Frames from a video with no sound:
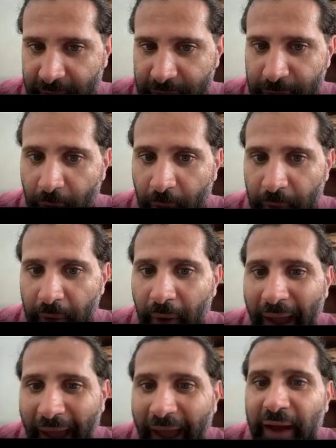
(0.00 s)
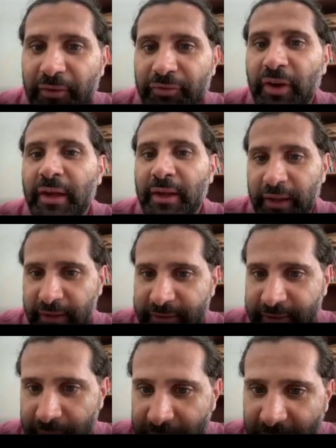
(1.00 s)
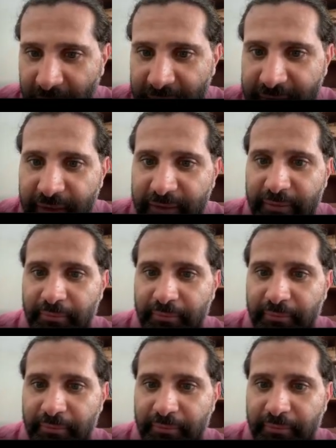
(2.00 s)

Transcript: So you have in some cases